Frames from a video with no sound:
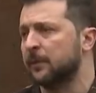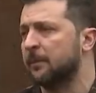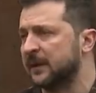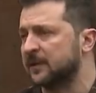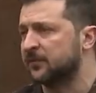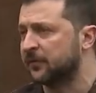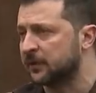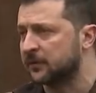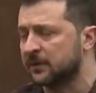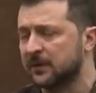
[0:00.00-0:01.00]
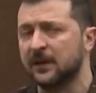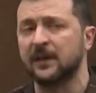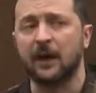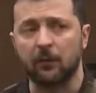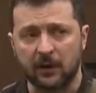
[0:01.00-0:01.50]
battlefield in
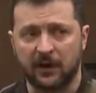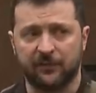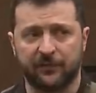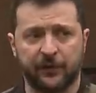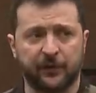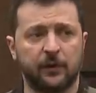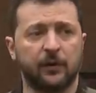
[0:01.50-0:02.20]
our country,